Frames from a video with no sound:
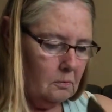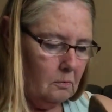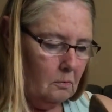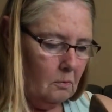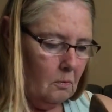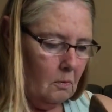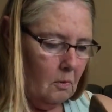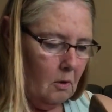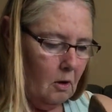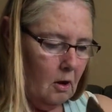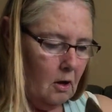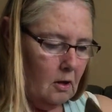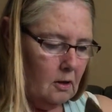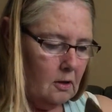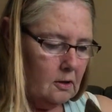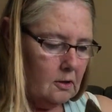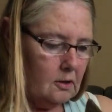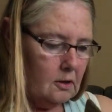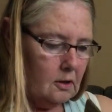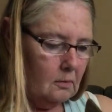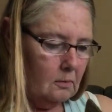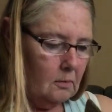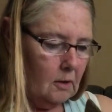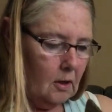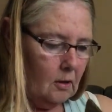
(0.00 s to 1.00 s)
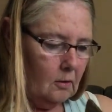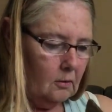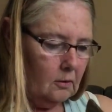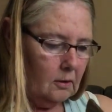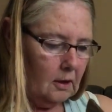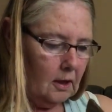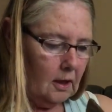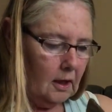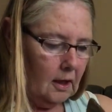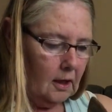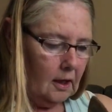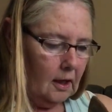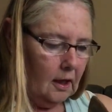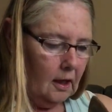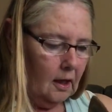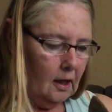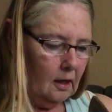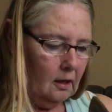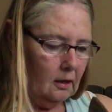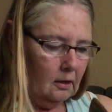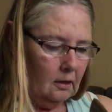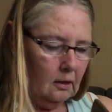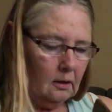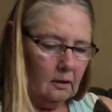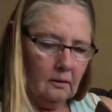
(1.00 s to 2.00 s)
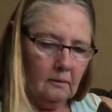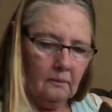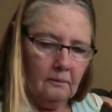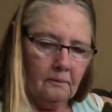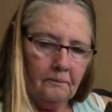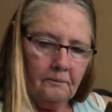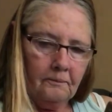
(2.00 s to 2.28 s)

smallest amount that I can,